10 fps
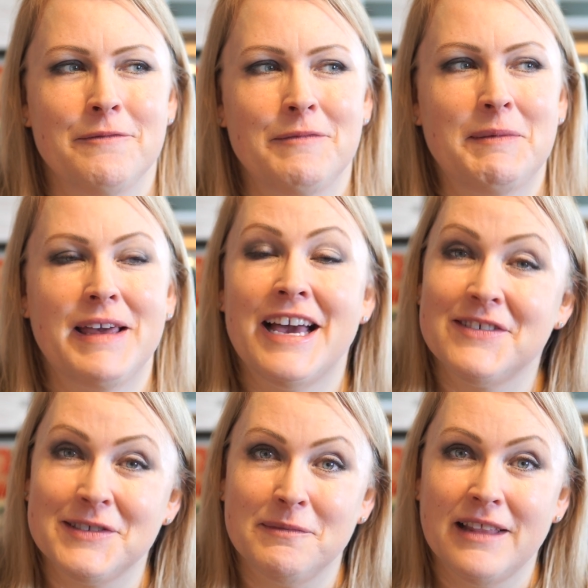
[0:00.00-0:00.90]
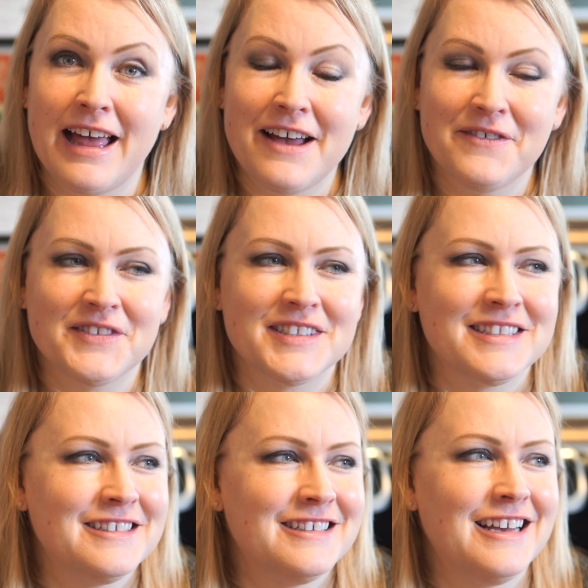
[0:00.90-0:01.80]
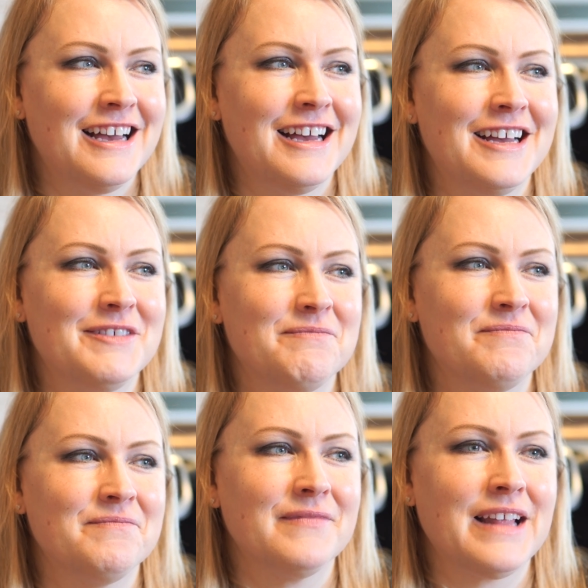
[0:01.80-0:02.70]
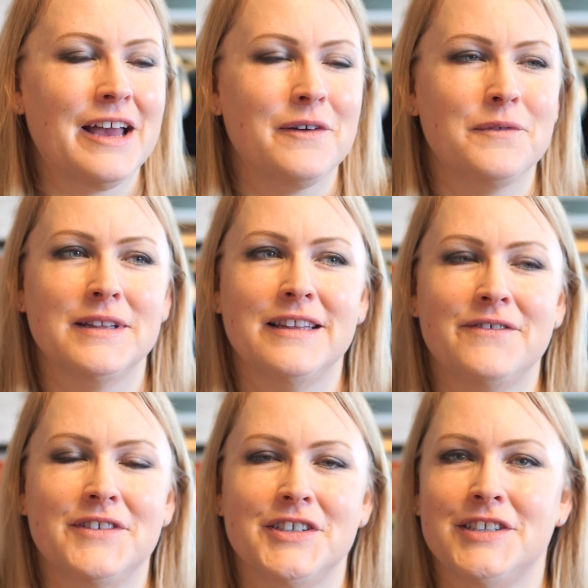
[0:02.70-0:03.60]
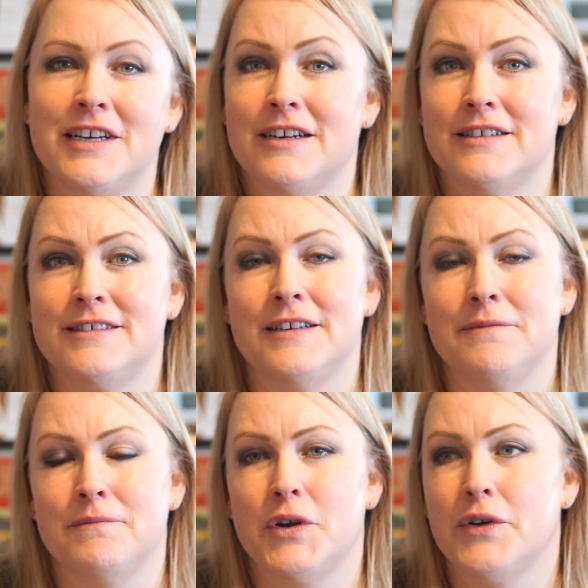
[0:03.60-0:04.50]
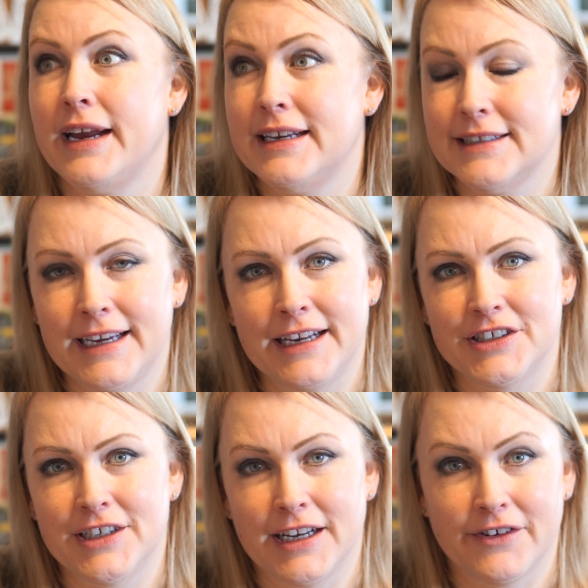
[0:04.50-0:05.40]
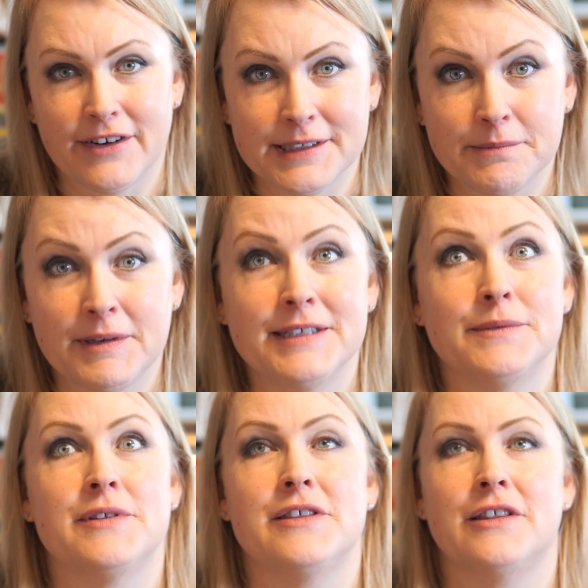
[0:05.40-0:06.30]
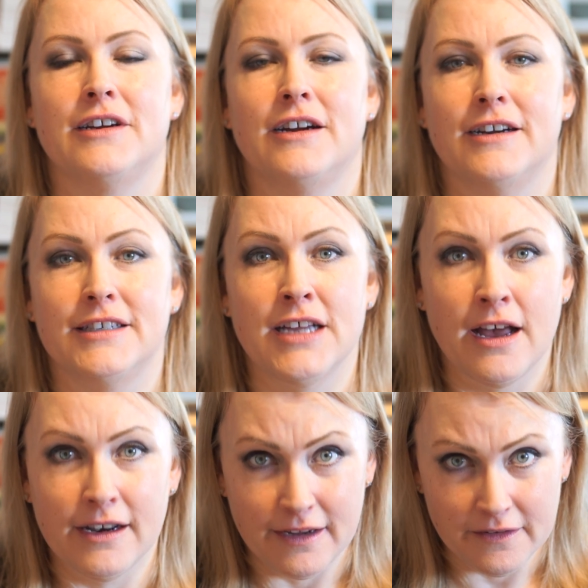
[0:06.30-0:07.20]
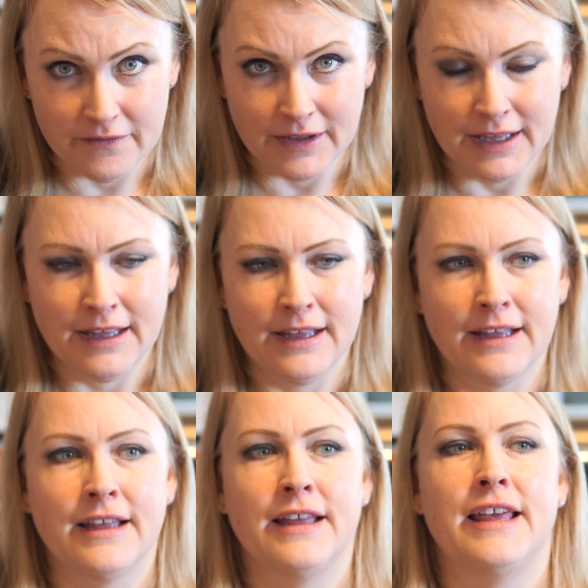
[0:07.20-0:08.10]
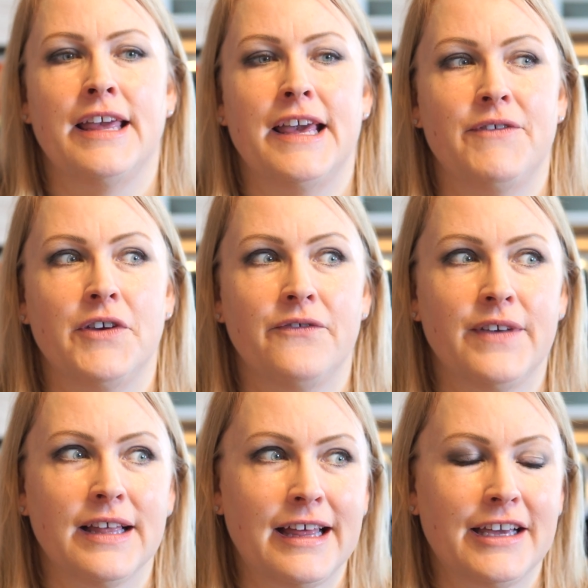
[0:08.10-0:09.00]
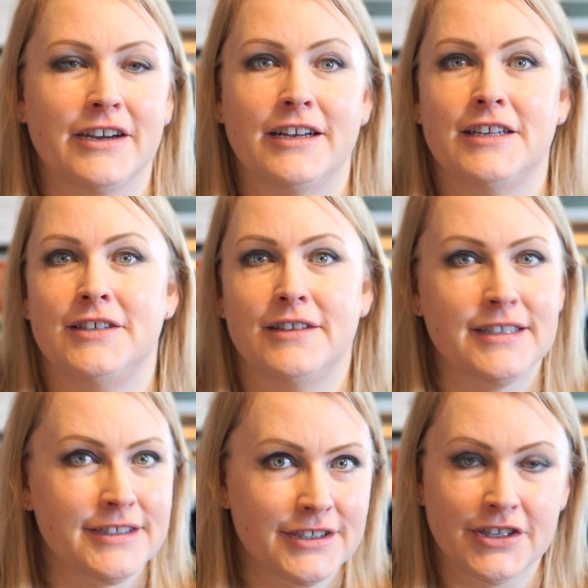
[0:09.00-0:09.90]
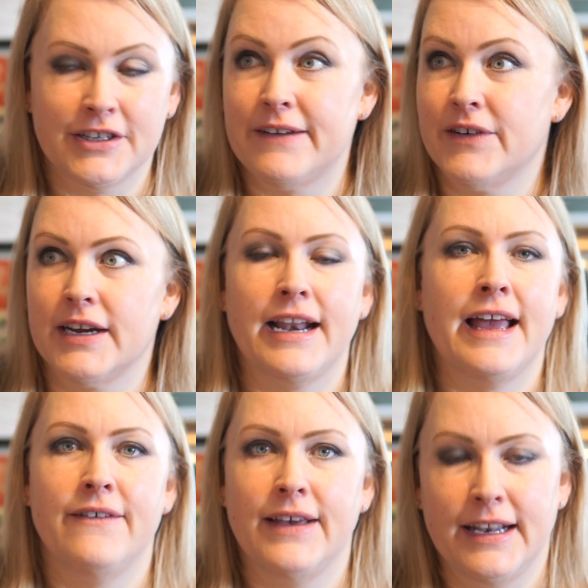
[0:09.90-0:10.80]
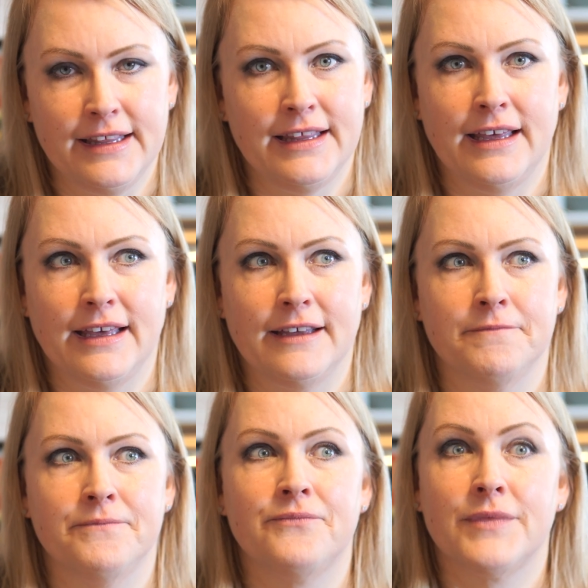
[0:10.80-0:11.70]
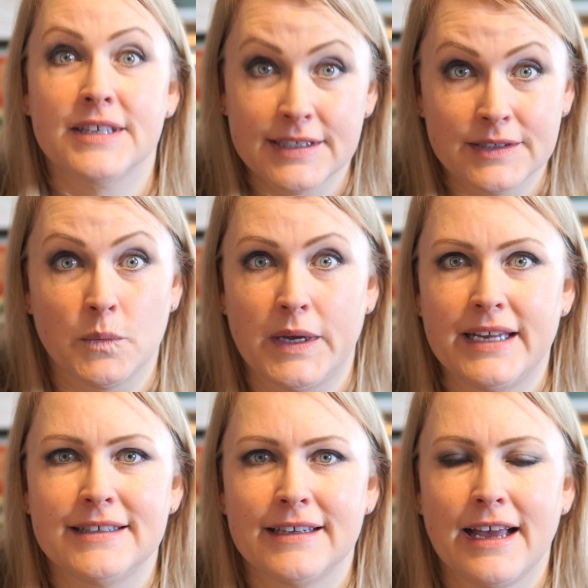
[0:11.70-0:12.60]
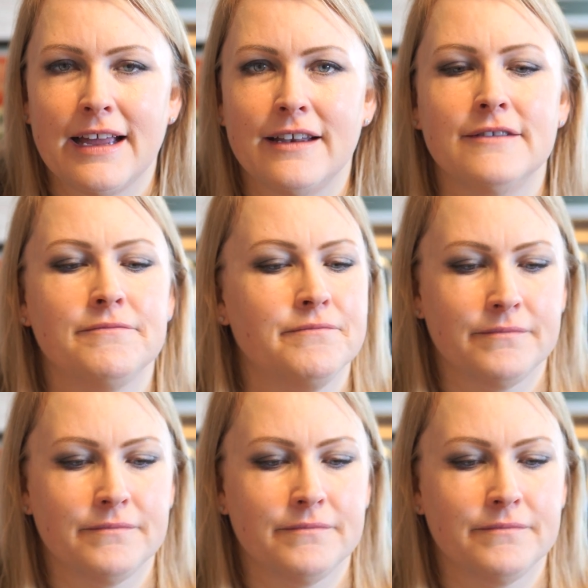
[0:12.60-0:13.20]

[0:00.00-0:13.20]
maybe have some laughs. I would love to share some great ketogenic recipes, which there are a ton of. If you feel like you're going to do this and you're never going to have anything sweet again,